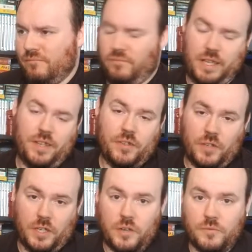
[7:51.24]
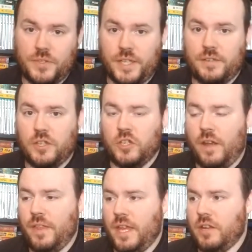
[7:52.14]
like I said, Sonic 06's
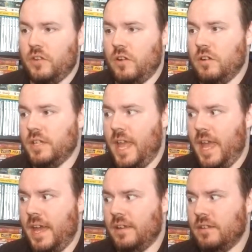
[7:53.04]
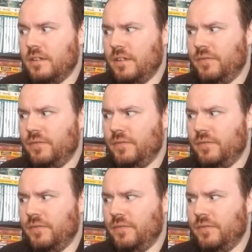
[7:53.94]
Shadow the Hedgehog, and